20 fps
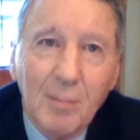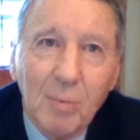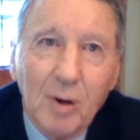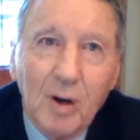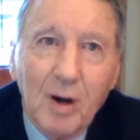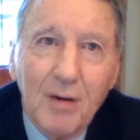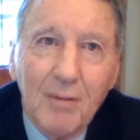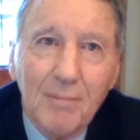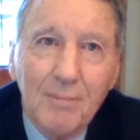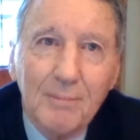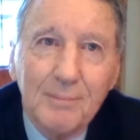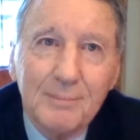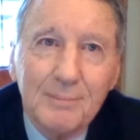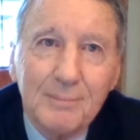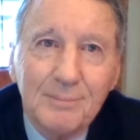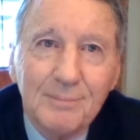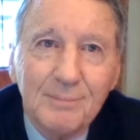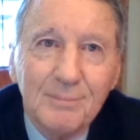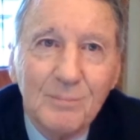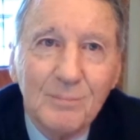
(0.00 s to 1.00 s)
part.
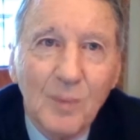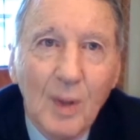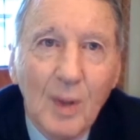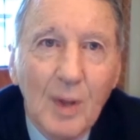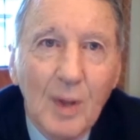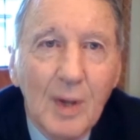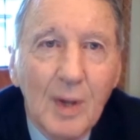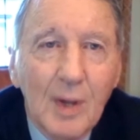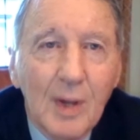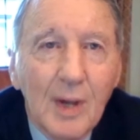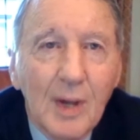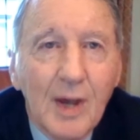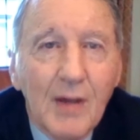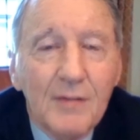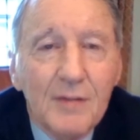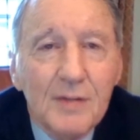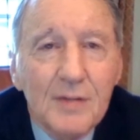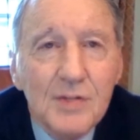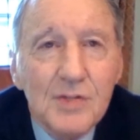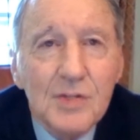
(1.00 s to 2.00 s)

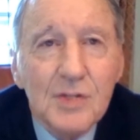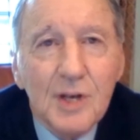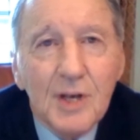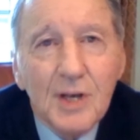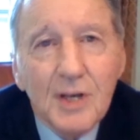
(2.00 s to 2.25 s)
And this is an